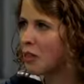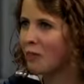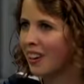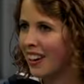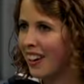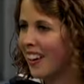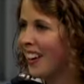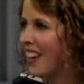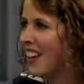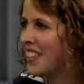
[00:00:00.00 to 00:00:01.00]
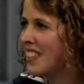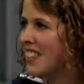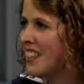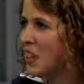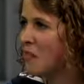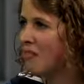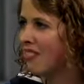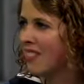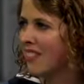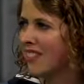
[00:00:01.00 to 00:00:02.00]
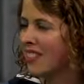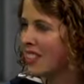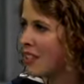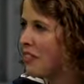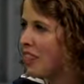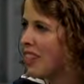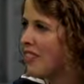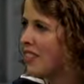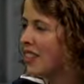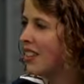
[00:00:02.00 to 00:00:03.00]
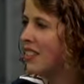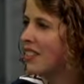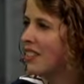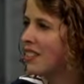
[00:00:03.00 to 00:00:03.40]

money, is that really, do you think, the answer,